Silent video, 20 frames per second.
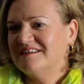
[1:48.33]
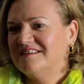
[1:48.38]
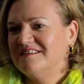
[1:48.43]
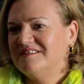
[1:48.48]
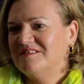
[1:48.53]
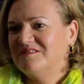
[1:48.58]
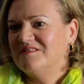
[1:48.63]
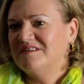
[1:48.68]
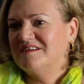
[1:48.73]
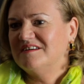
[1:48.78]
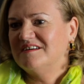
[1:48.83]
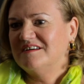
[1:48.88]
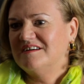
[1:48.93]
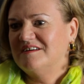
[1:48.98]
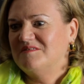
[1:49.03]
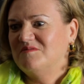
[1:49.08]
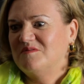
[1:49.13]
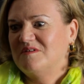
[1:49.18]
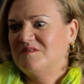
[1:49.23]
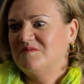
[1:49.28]
you know, uh,
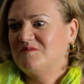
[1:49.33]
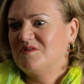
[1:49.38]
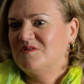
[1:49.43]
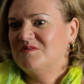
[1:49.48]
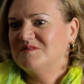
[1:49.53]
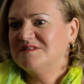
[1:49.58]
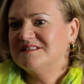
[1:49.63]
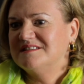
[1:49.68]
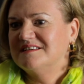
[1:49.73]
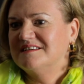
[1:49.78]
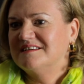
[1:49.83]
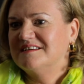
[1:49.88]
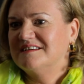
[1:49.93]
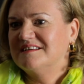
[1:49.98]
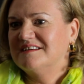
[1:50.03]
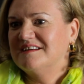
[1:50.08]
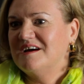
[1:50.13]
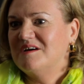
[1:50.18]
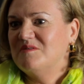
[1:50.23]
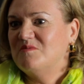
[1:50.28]
we're, we're, always thinking,
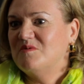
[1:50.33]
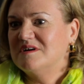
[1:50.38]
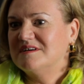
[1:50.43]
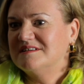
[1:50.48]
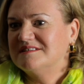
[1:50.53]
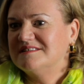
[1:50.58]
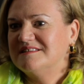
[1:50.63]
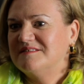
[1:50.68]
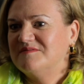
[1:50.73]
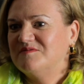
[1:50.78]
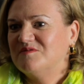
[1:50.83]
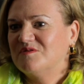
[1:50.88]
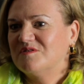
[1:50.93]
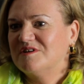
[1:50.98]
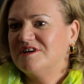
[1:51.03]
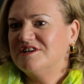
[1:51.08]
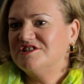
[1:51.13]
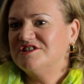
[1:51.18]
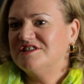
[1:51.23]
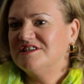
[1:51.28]
and I want to see 4
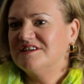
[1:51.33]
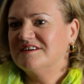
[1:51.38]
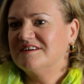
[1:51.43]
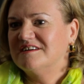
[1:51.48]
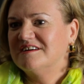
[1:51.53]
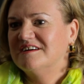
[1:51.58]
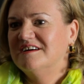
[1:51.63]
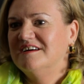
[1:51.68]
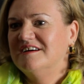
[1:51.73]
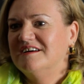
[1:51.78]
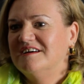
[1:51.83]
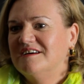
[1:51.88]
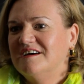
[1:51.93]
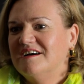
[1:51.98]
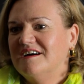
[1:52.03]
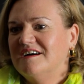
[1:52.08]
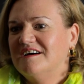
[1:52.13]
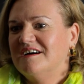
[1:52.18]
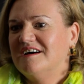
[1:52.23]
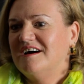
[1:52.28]
H here
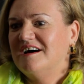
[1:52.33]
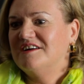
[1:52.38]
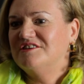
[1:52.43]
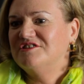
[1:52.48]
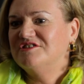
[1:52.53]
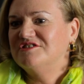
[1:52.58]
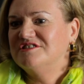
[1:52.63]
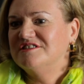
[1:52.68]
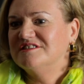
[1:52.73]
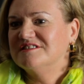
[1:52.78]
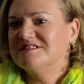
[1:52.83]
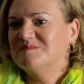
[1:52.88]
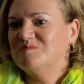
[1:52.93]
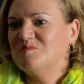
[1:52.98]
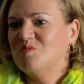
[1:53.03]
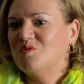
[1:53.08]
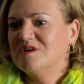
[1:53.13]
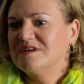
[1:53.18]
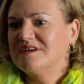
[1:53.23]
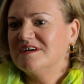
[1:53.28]
uh, 100 years and
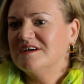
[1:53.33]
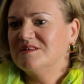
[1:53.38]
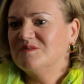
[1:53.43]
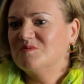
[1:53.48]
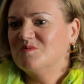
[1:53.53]
more down the